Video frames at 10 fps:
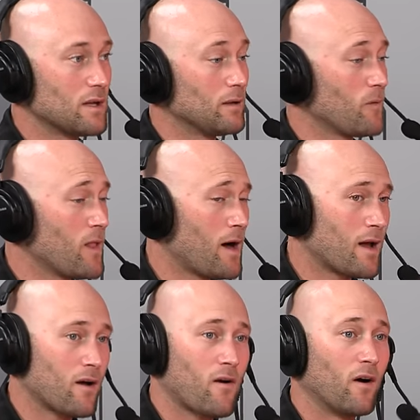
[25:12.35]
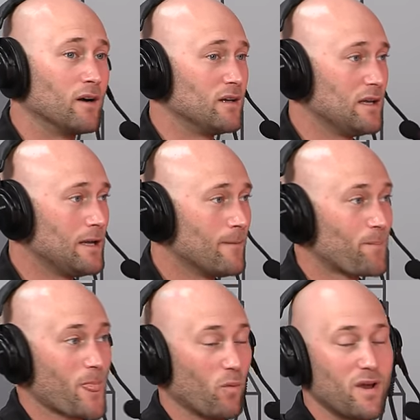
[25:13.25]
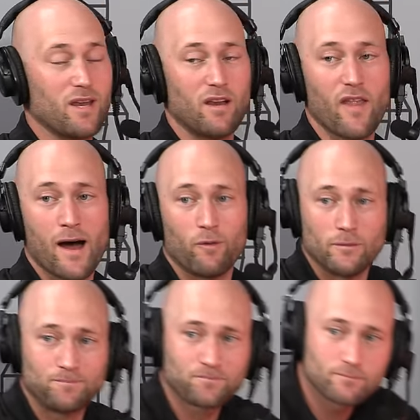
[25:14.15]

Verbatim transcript: And a lot of R and D went into that one.